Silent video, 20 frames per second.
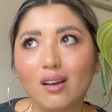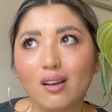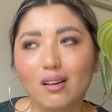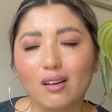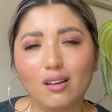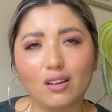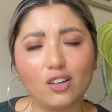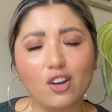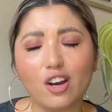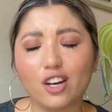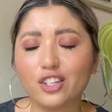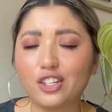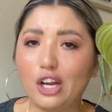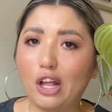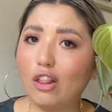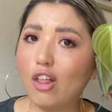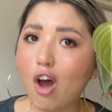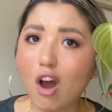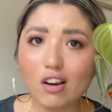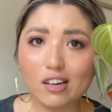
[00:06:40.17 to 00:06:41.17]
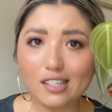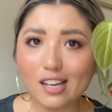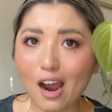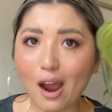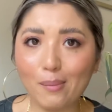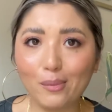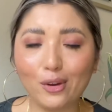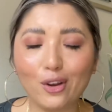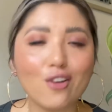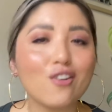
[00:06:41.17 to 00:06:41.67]
gosh, a long
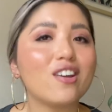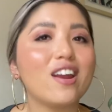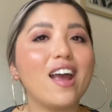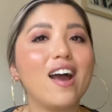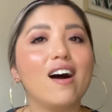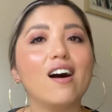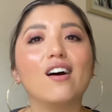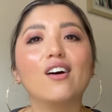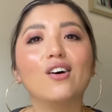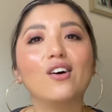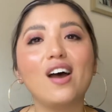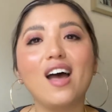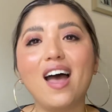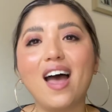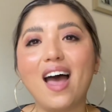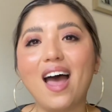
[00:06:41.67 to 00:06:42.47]
time ago now,